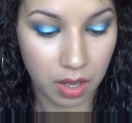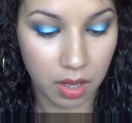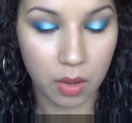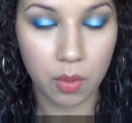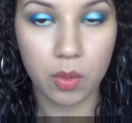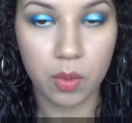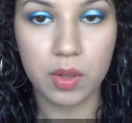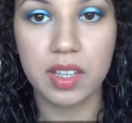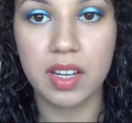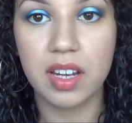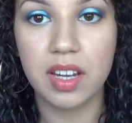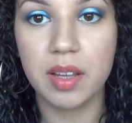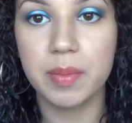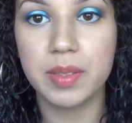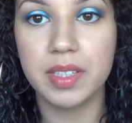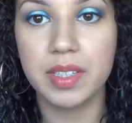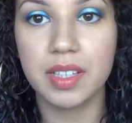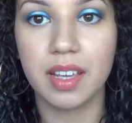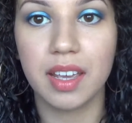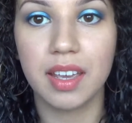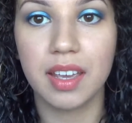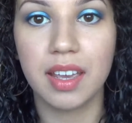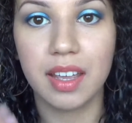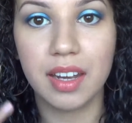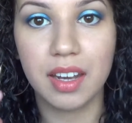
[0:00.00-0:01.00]
lipstick
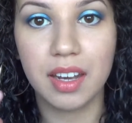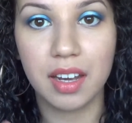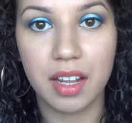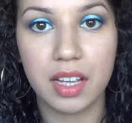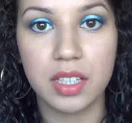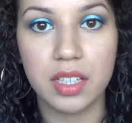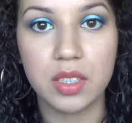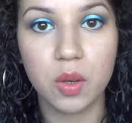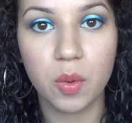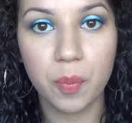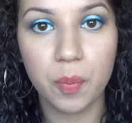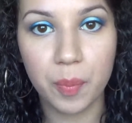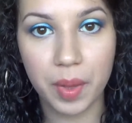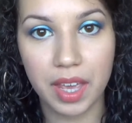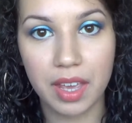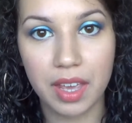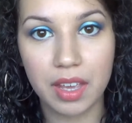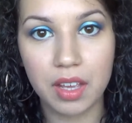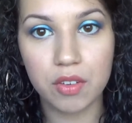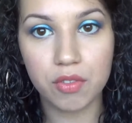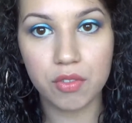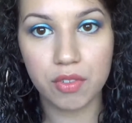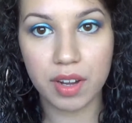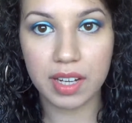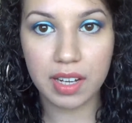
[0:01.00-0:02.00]
and get a nice opaque
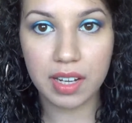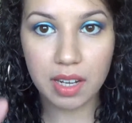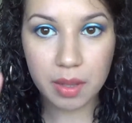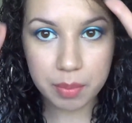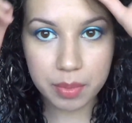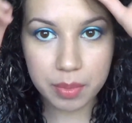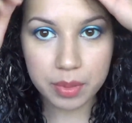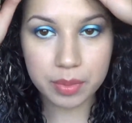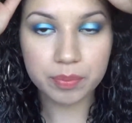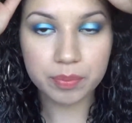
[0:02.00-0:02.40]
red lip.